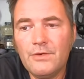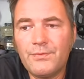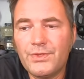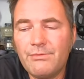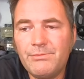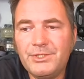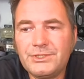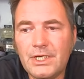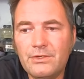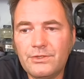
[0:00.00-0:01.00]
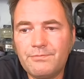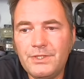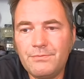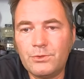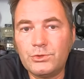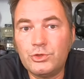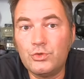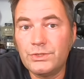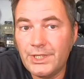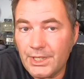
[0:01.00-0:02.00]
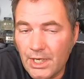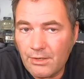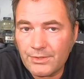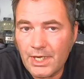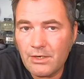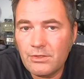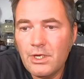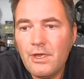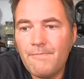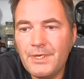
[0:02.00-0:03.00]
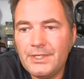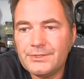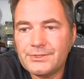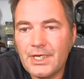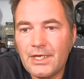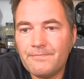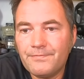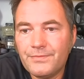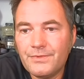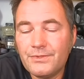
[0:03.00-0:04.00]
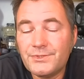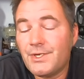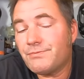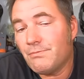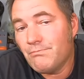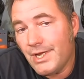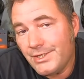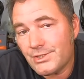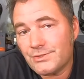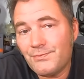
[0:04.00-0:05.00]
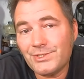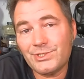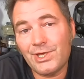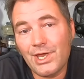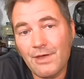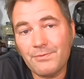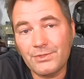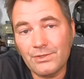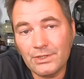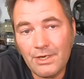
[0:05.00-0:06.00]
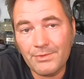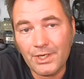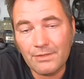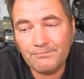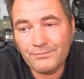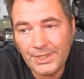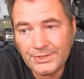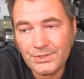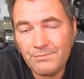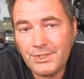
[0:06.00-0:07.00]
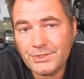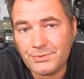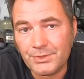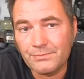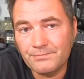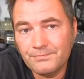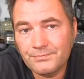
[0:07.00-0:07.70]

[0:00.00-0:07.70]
For them to be telling their people to get out now means that something major is fixing to happen there in Lebanon, and it's going to be Israel.